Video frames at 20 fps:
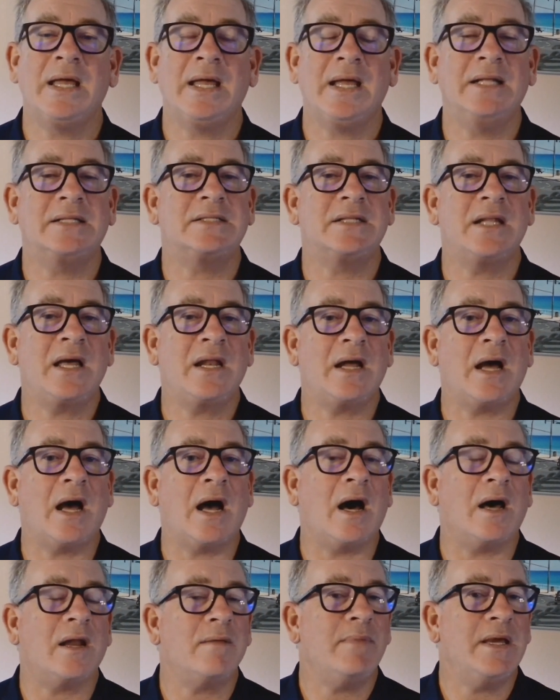It's not
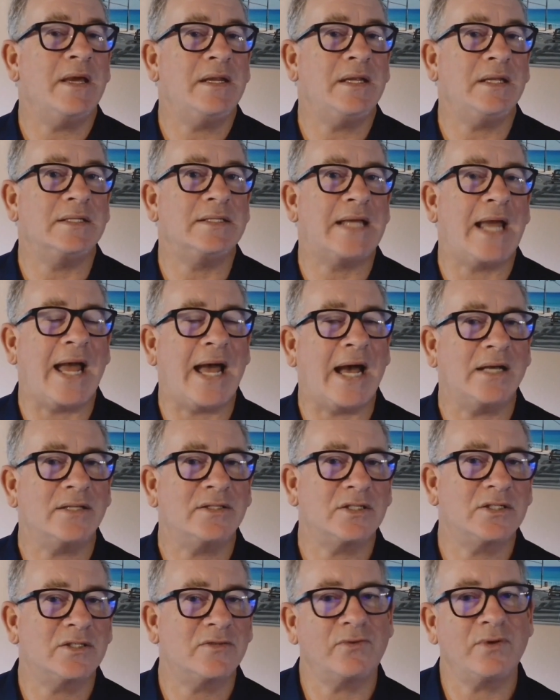automating
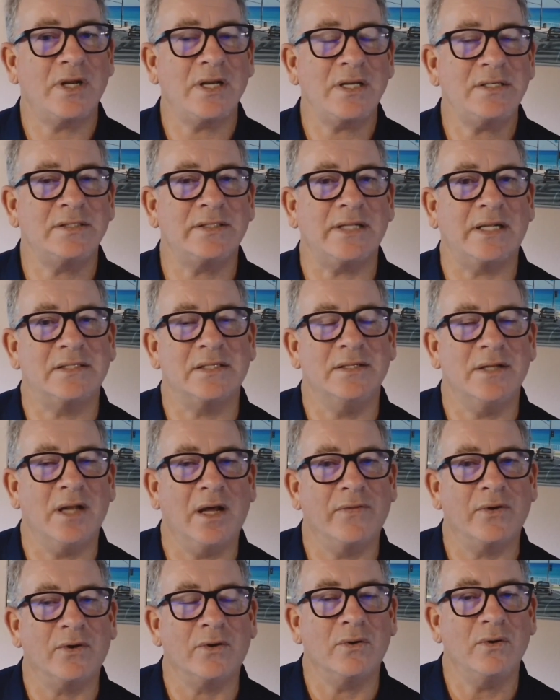tasks for us. That's
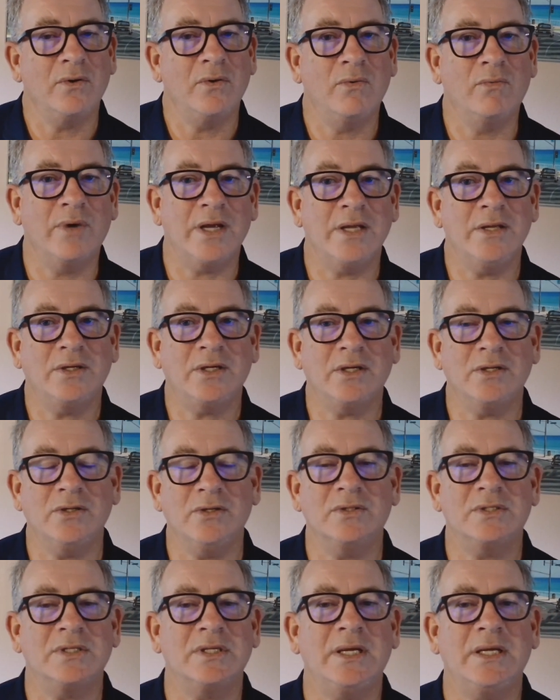another way you can
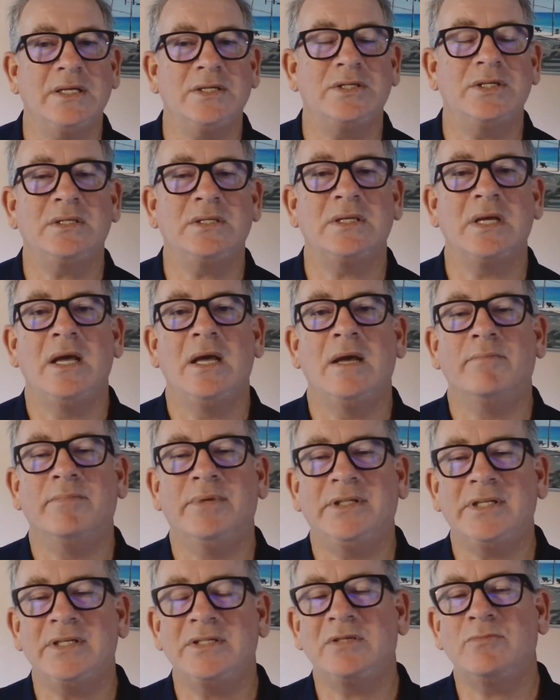use an agent,
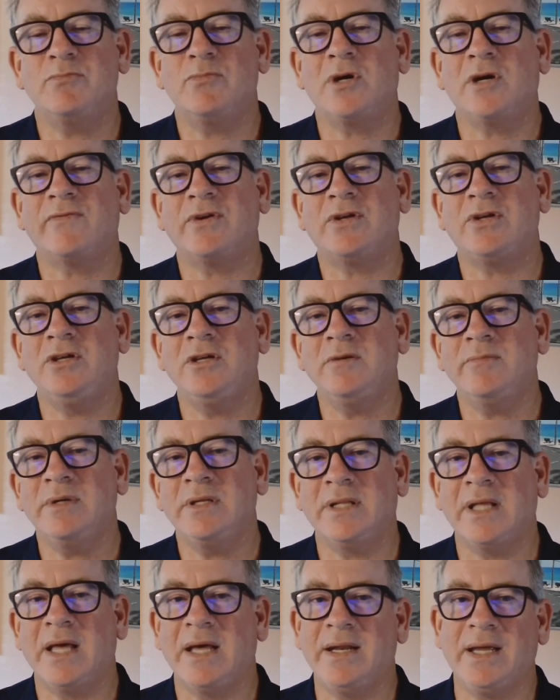but this is more of a
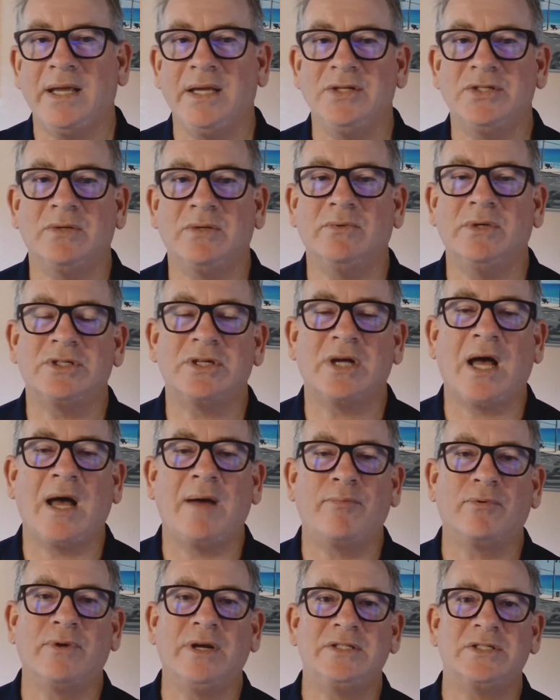human-led agent, which
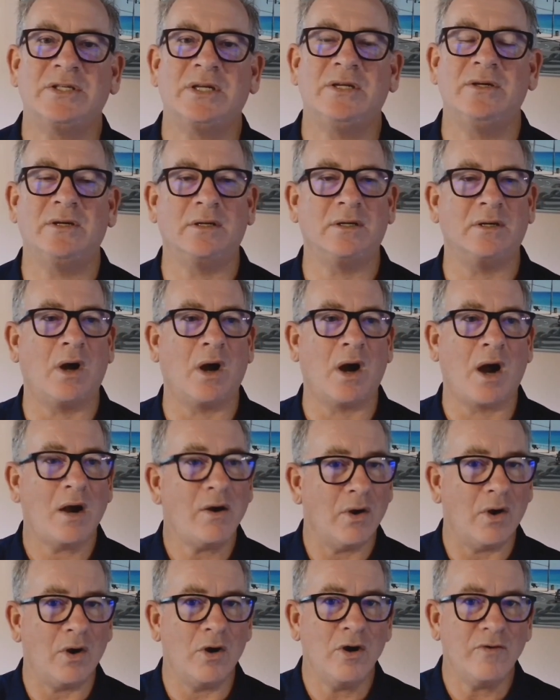operates under
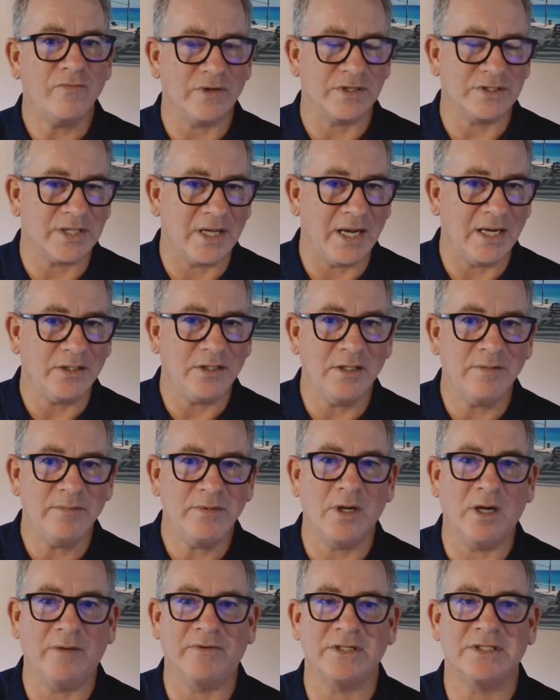our oversight,
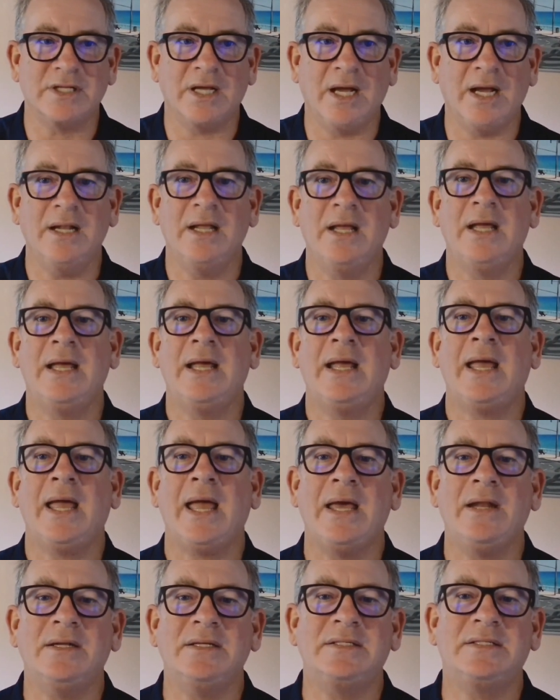human oversight,
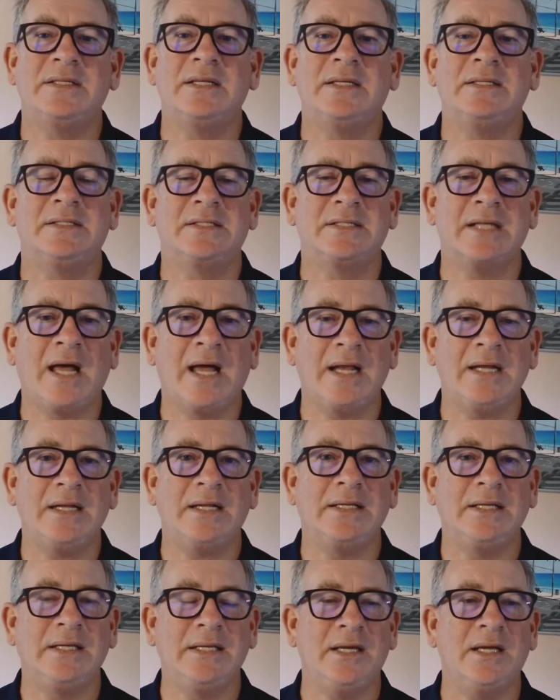and is designed
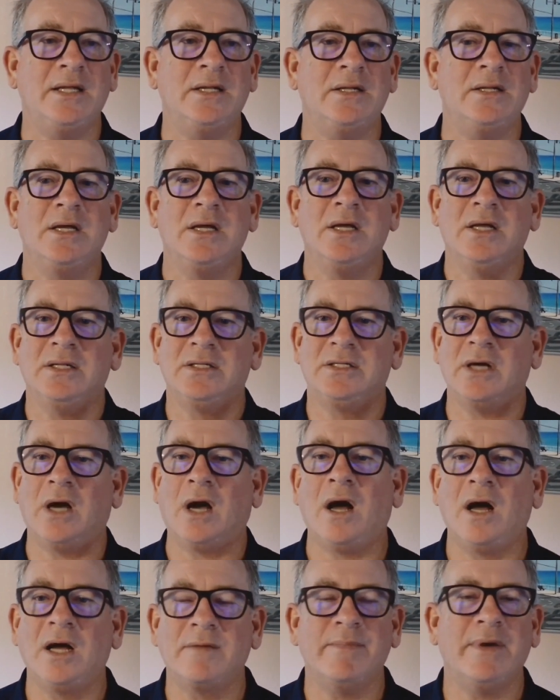again to
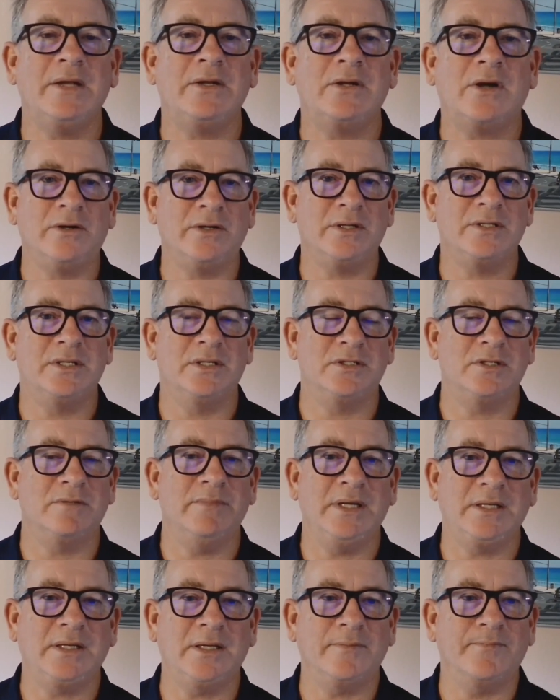augment decision
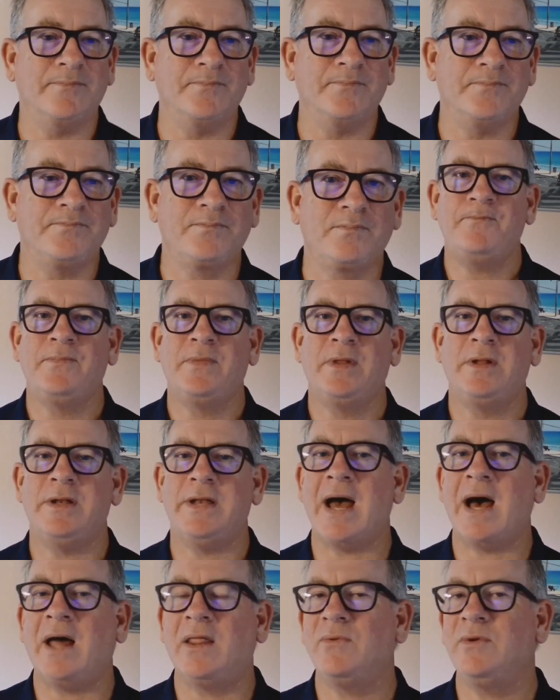making.
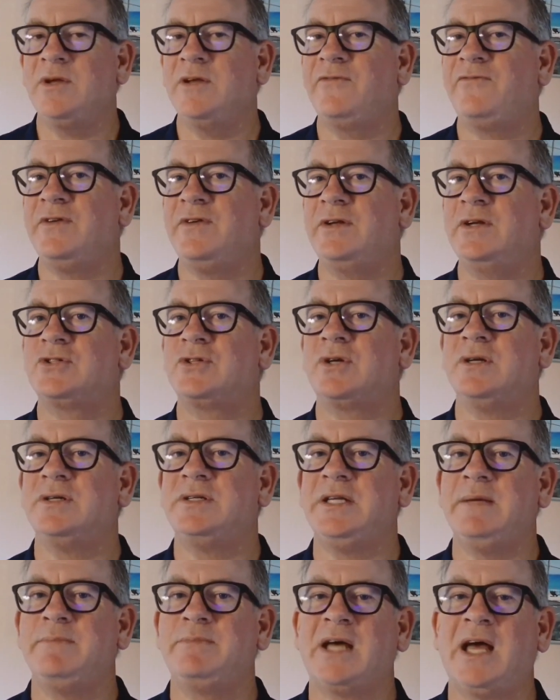Now that we have finished our
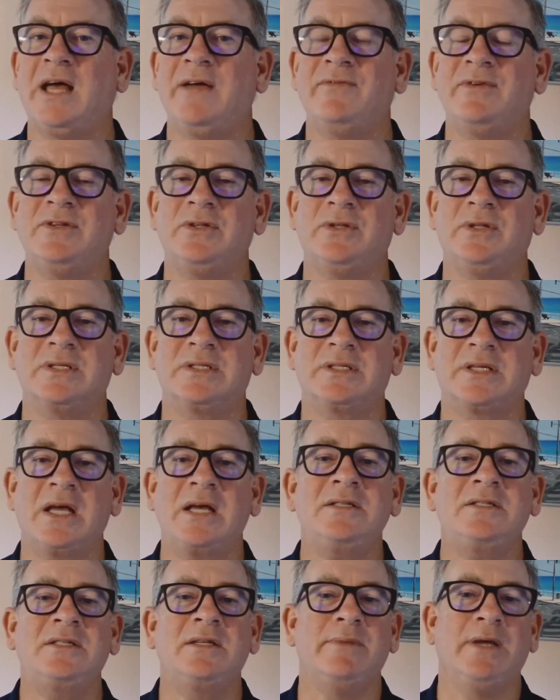deep dive into this
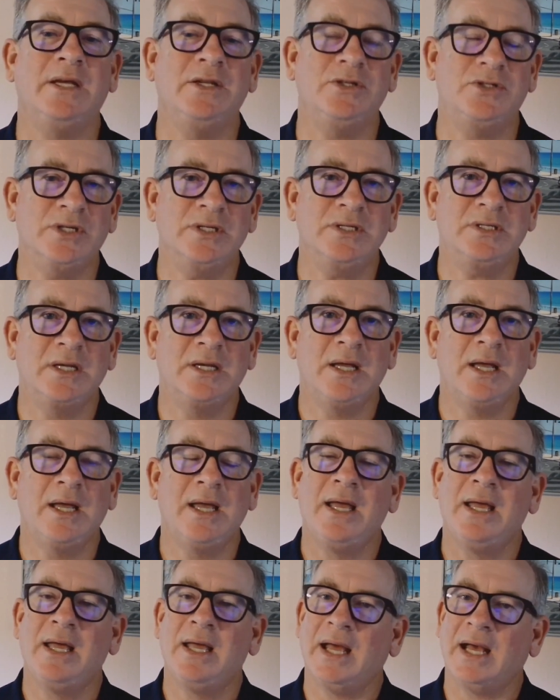custom agent,
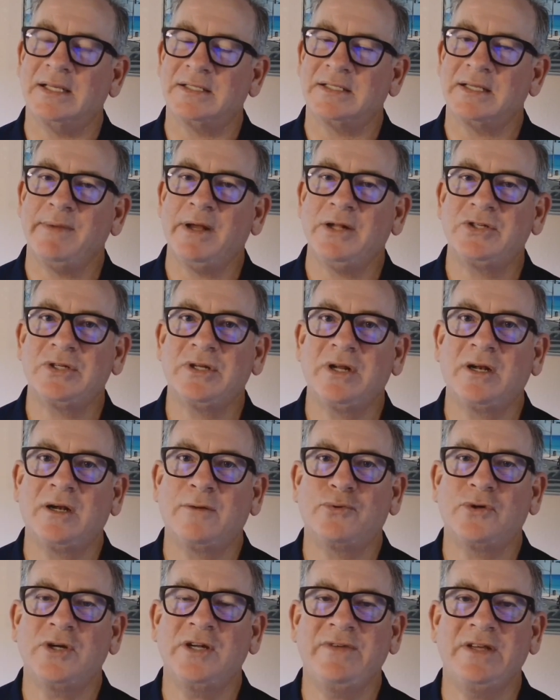as I mentioned on our
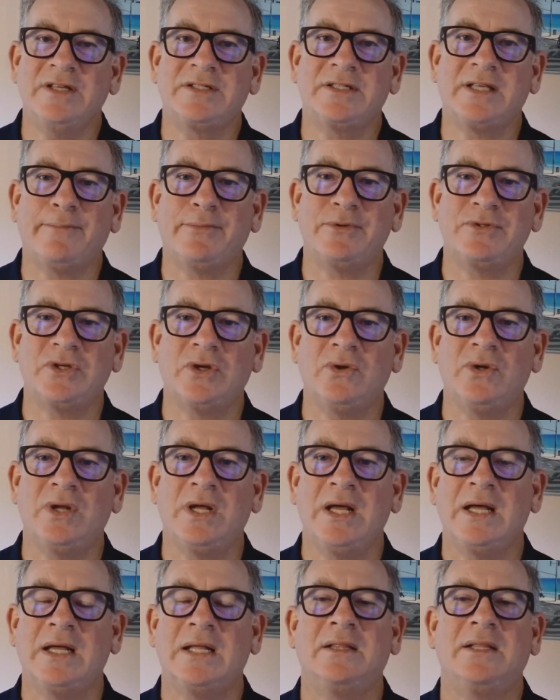previous episode,
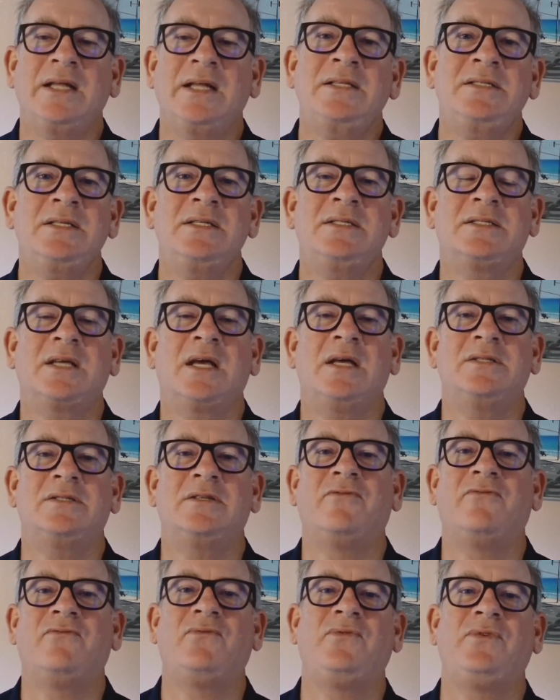let's discuss a
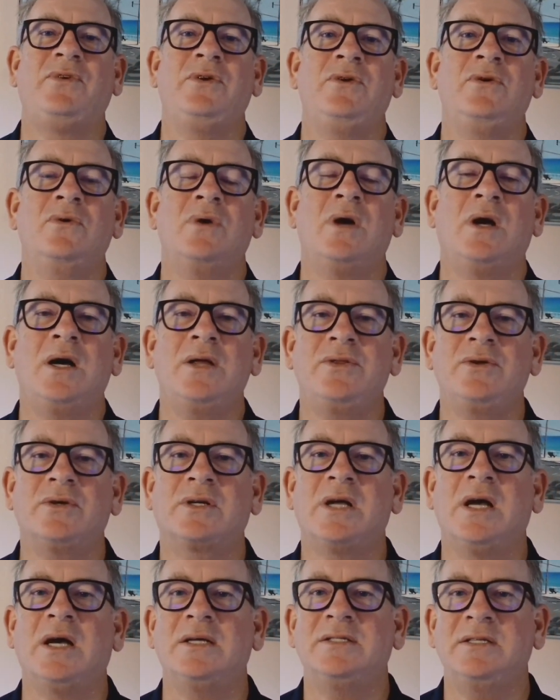few other
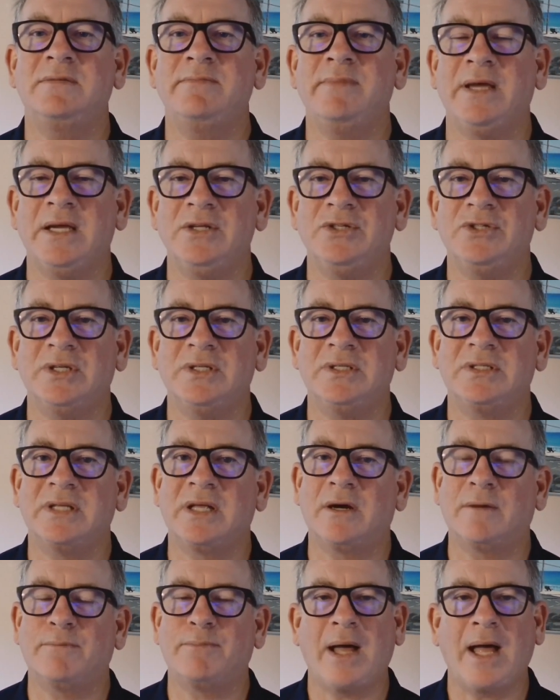custom agents
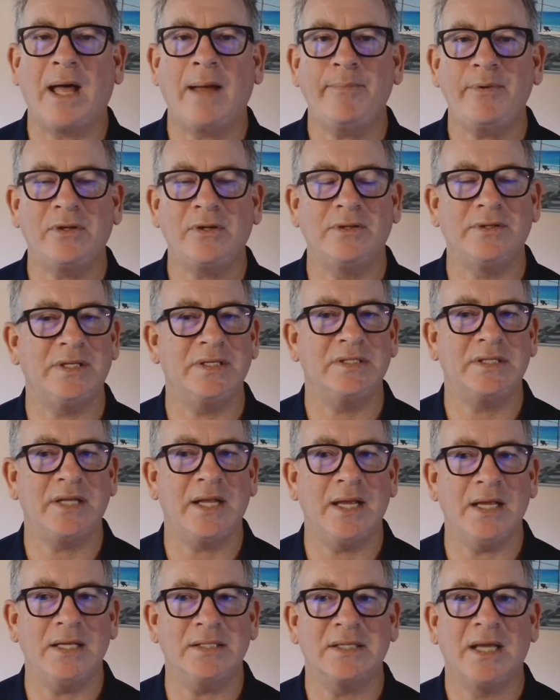that are popular these
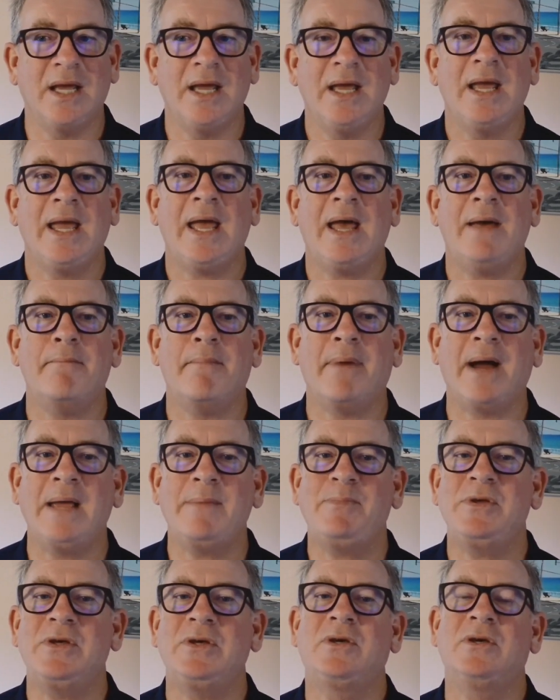days and might
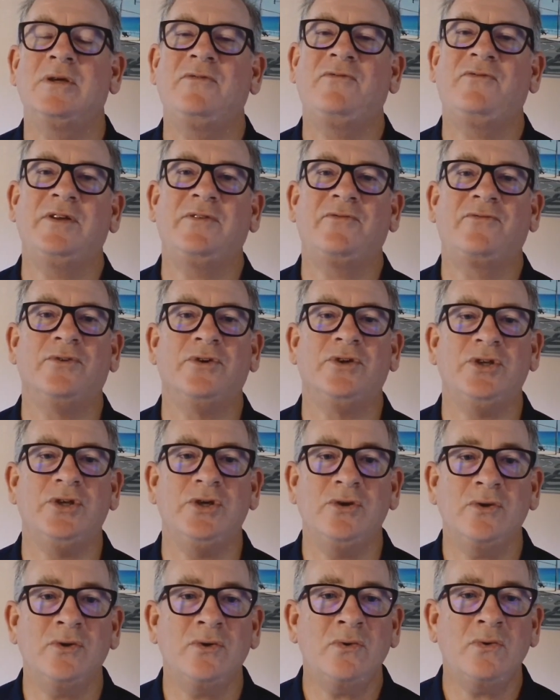be a good fit for
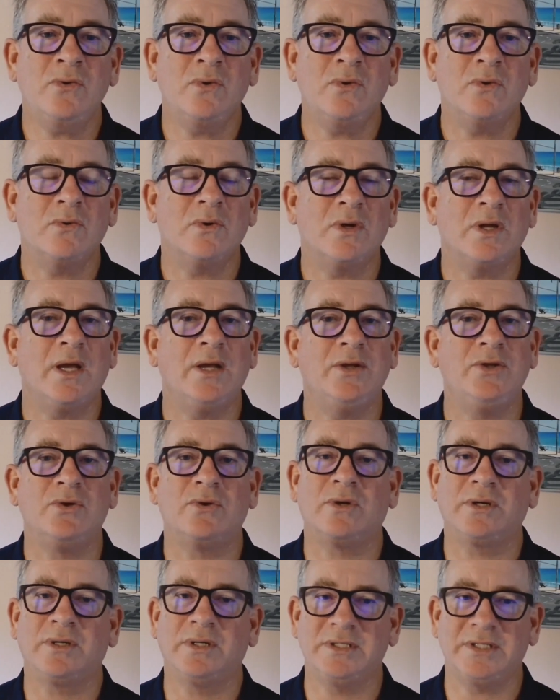you and your
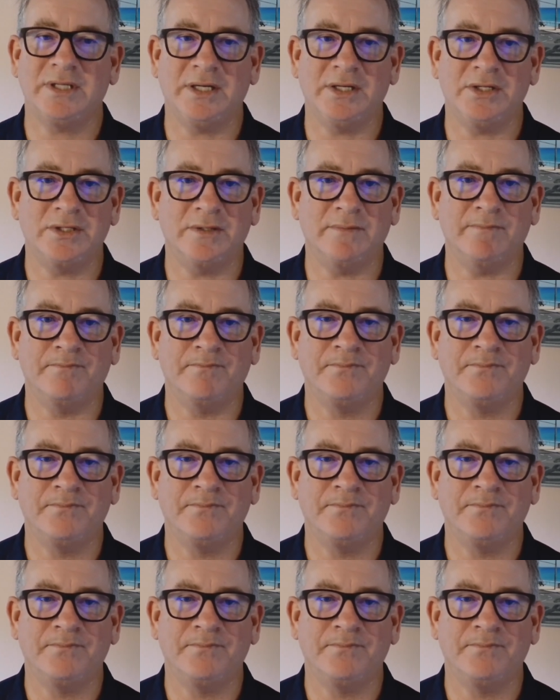organization.